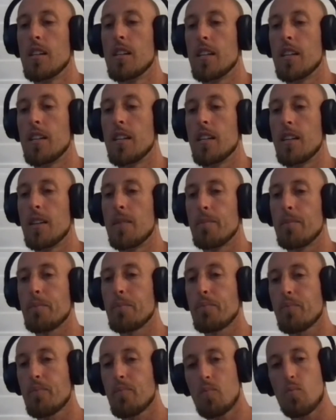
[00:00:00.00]
And a
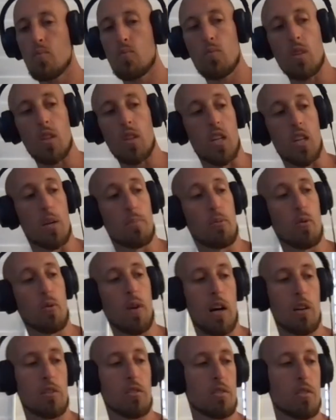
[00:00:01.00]
couple
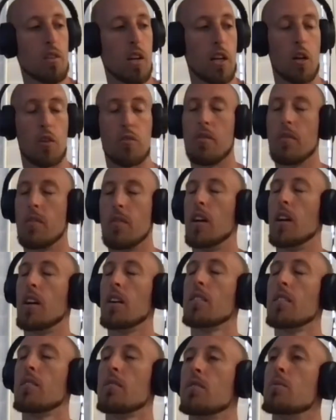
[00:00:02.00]
routes, so I go from
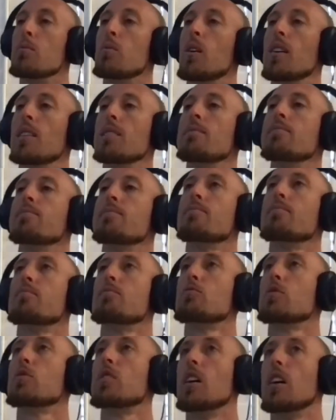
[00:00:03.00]
there. One,
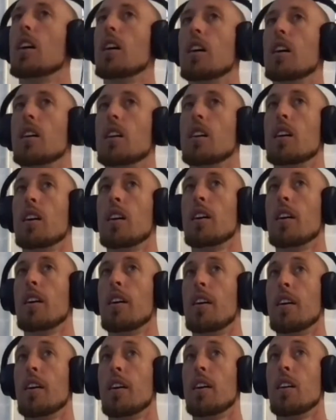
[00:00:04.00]
say,
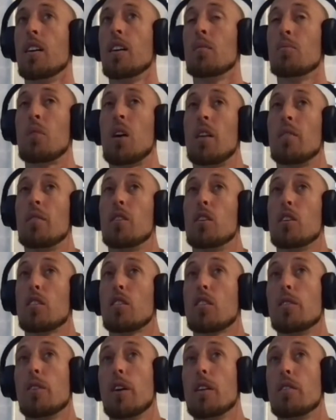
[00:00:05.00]
having a
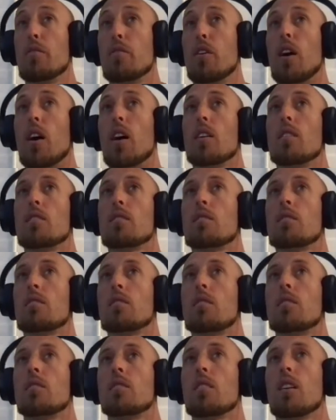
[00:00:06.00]
creative thought.
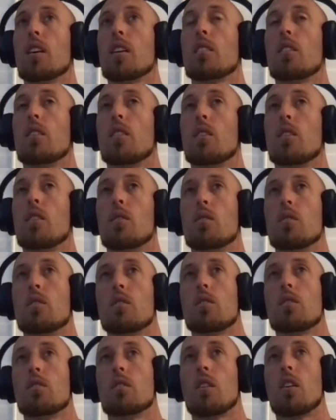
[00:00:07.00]
It's like, oh,
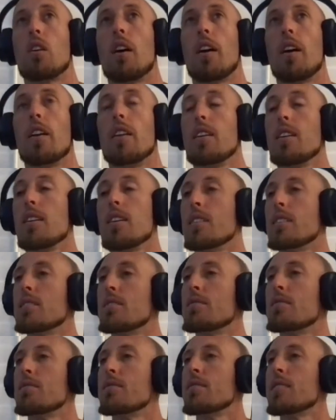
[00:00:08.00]
this is a great idea.
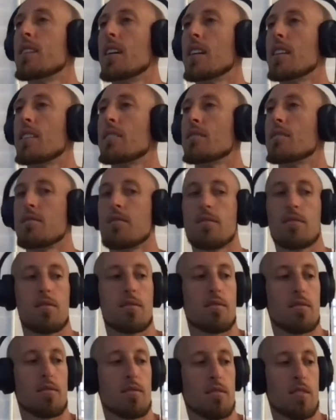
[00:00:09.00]

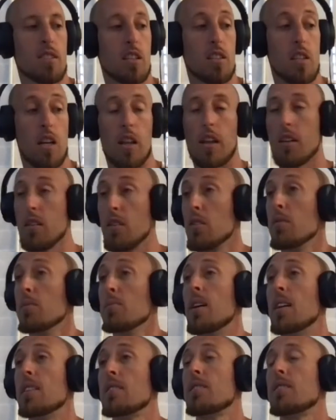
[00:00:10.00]
Because I think the
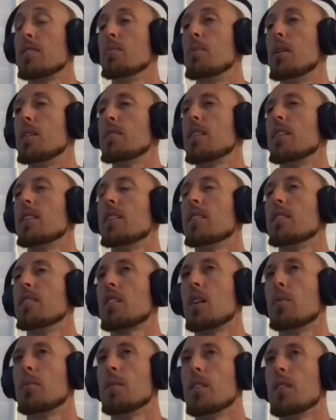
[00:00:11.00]
best ideas
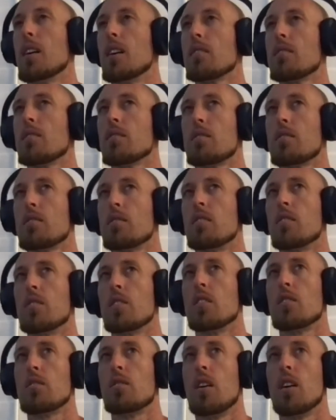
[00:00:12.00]
come in like
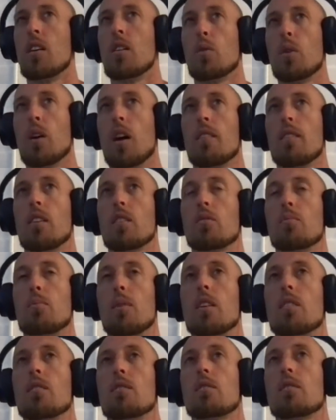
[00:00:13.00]
stillness, right? Where we have that
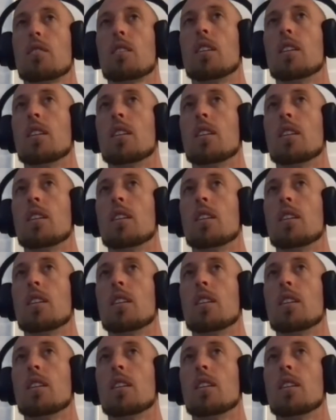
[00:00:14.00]
space.